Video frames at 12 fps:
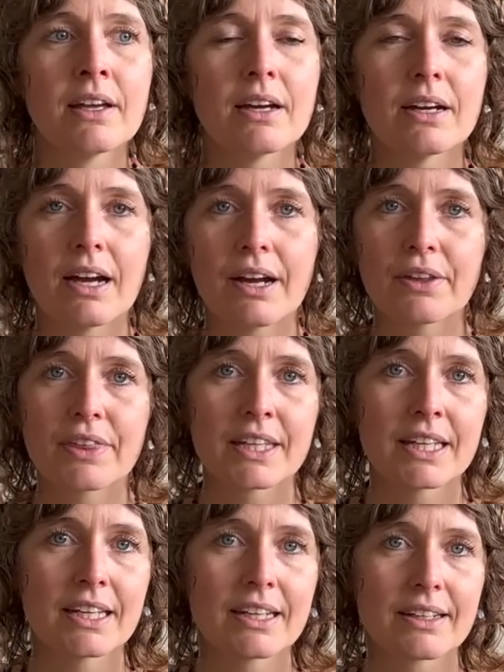I
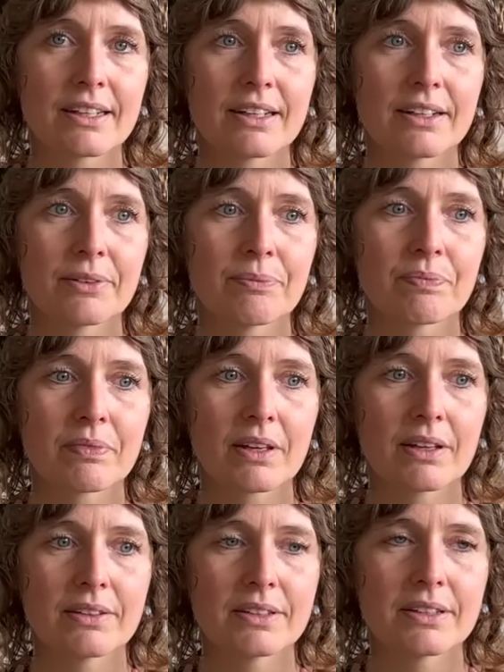think
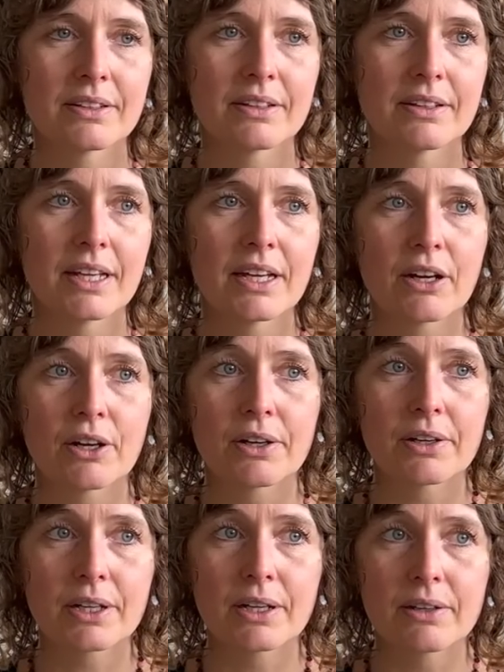they
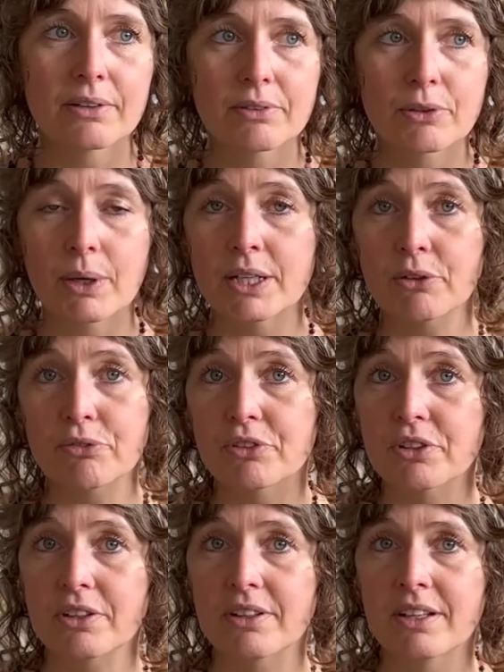are quite
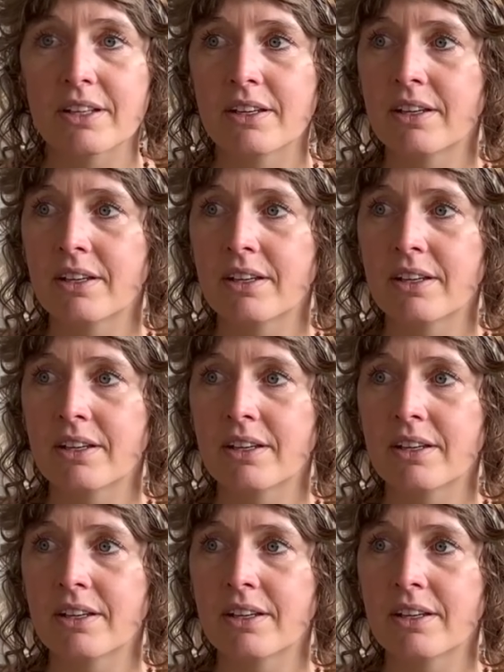often